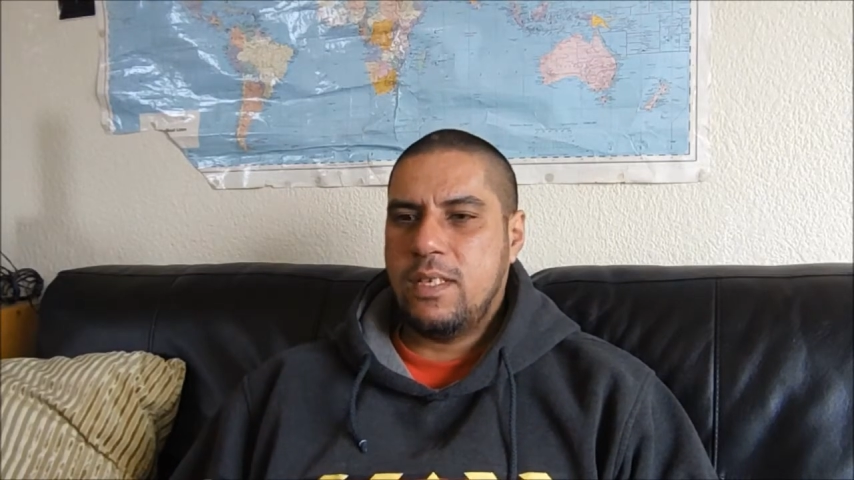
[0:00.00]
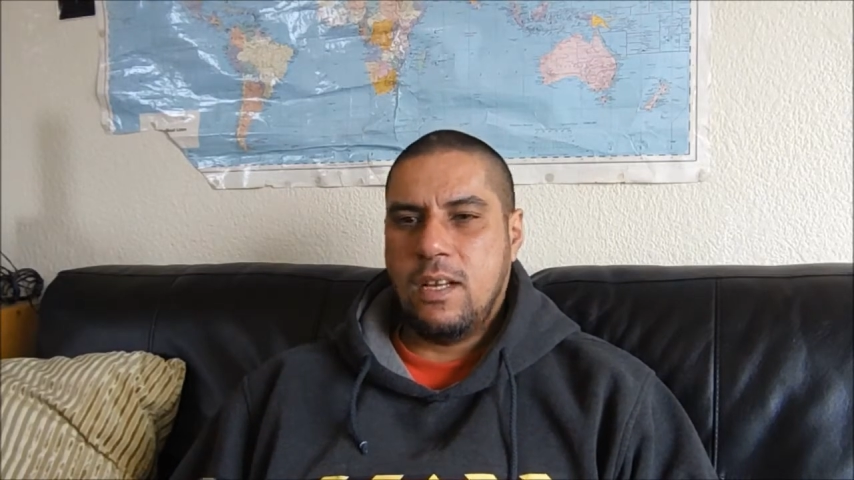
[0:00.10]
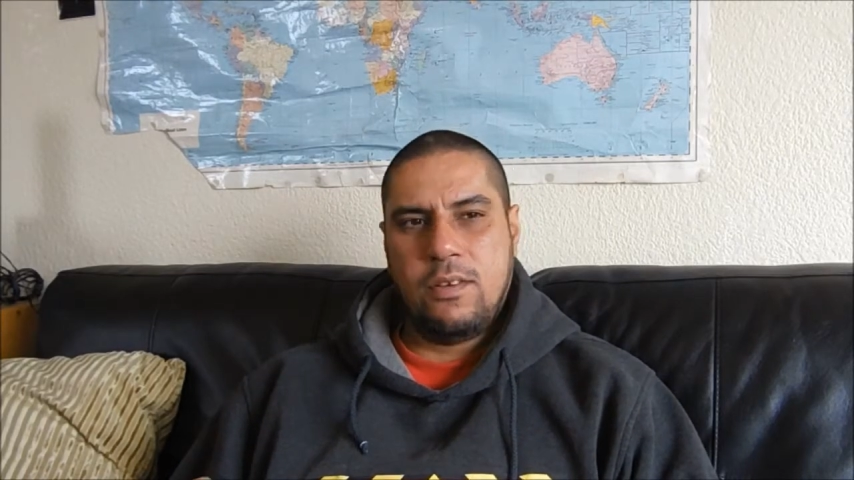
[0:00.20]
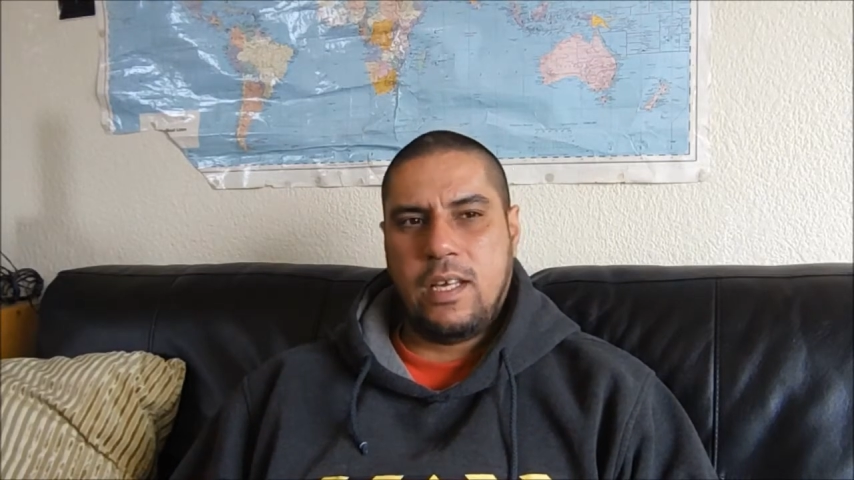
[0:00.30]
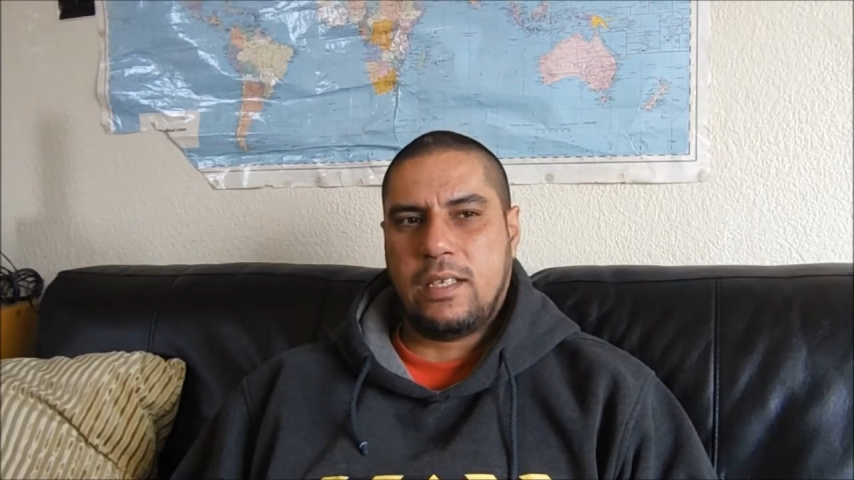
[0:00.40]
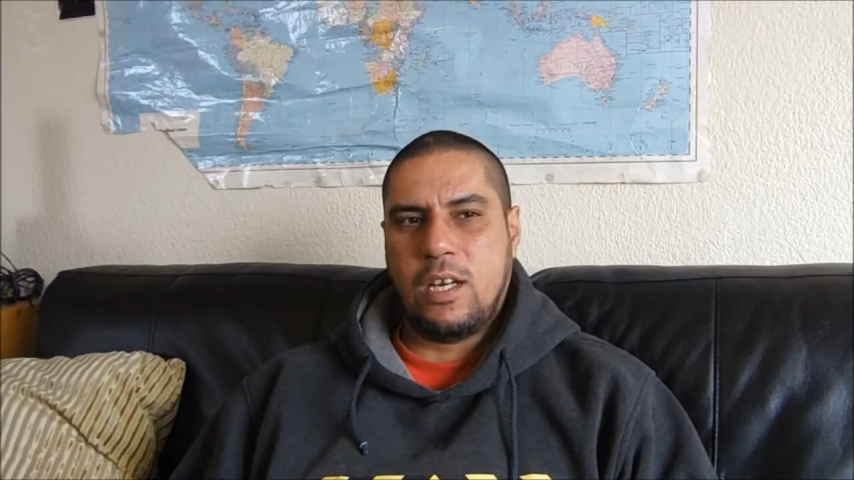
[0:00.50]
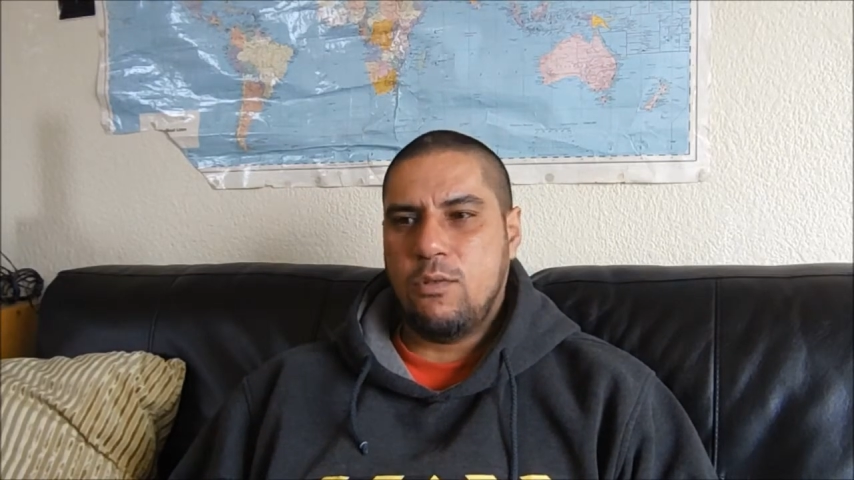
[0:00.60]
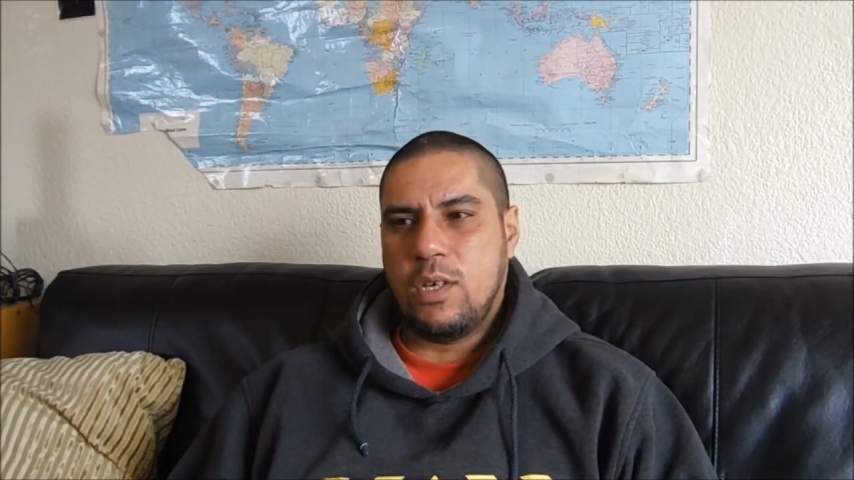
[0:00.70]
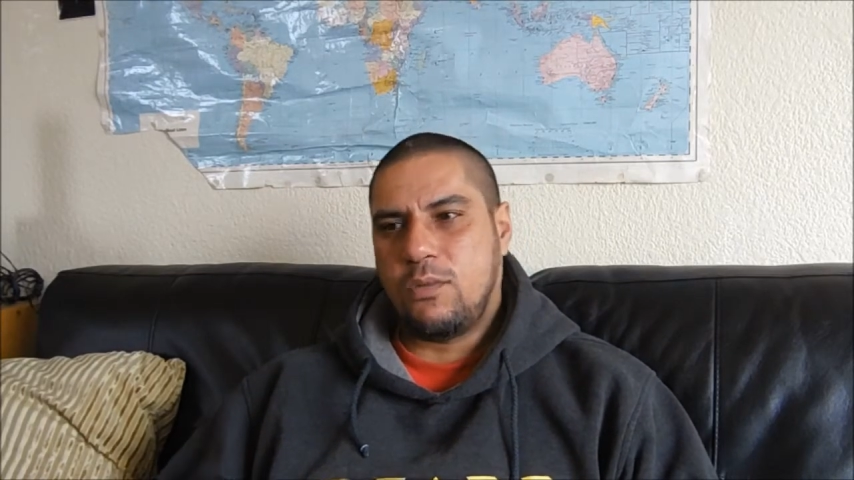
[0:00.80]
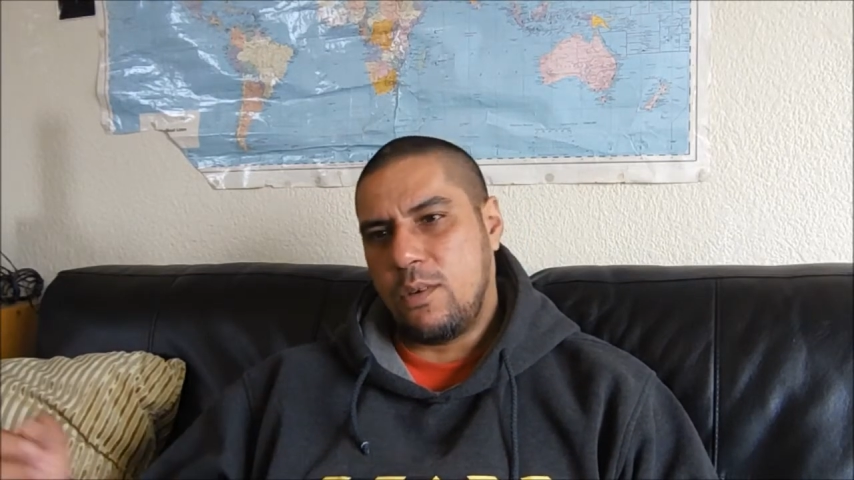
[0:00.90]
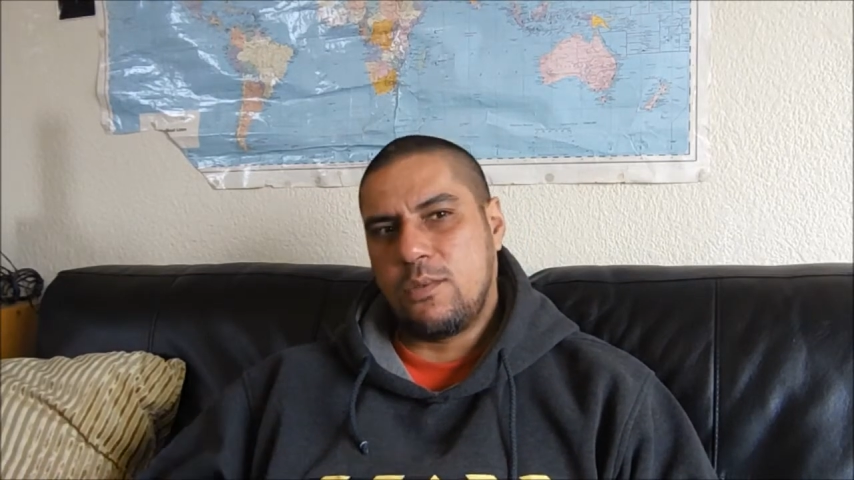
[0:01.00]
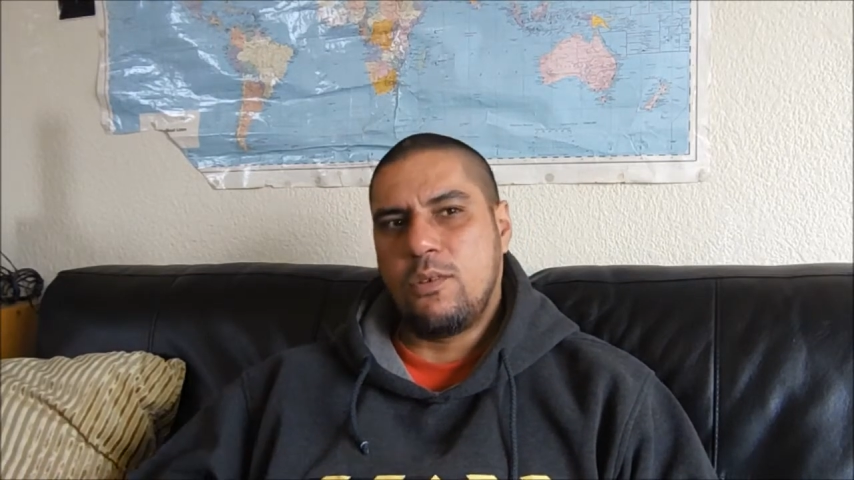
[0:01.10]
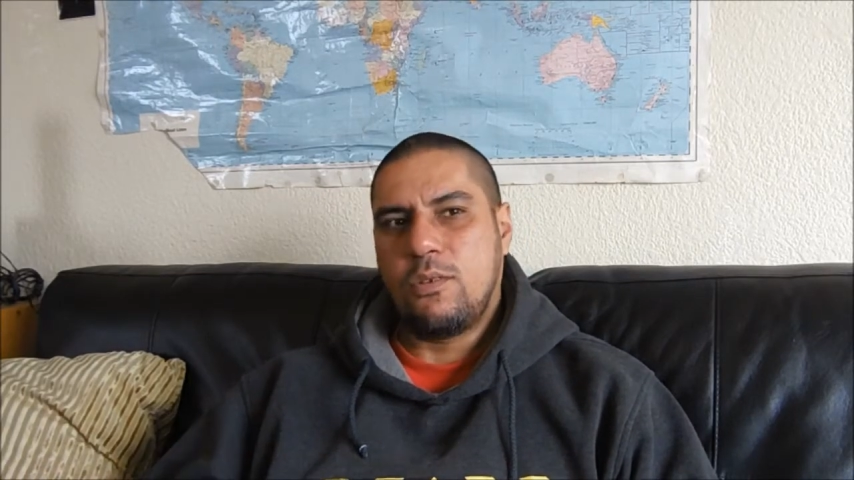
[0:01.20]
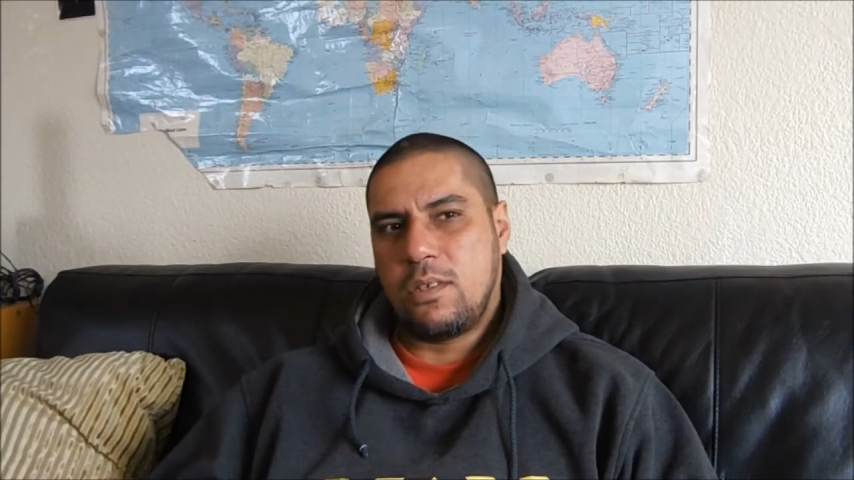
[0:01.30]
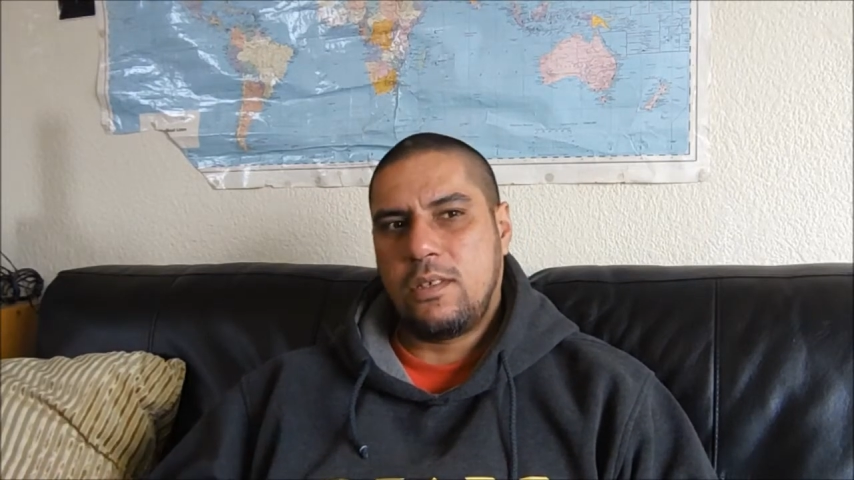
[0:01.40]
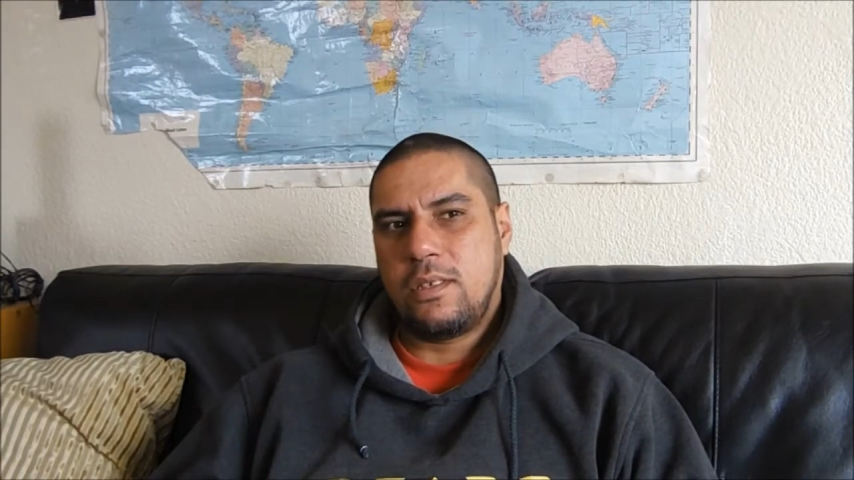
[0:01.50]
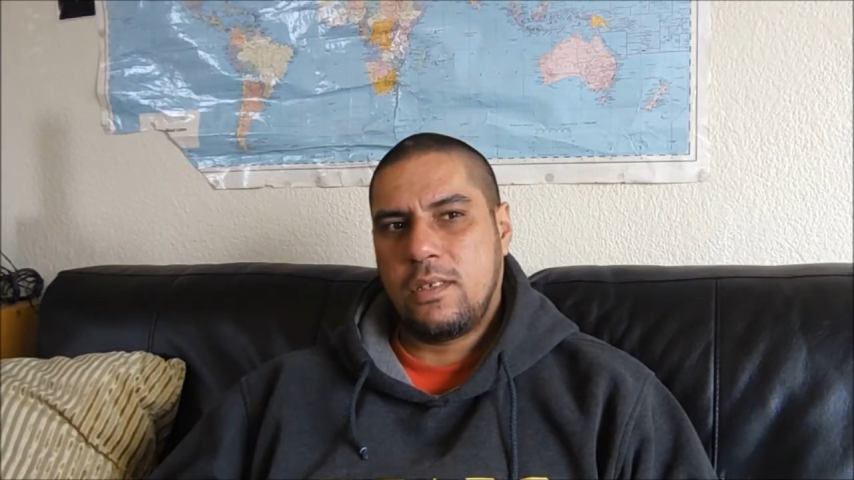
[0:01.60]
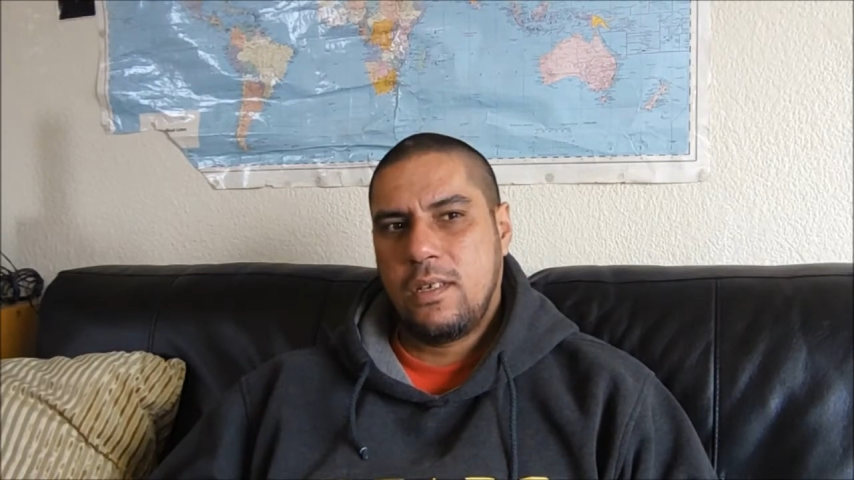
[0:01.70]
know that O was from Gooks,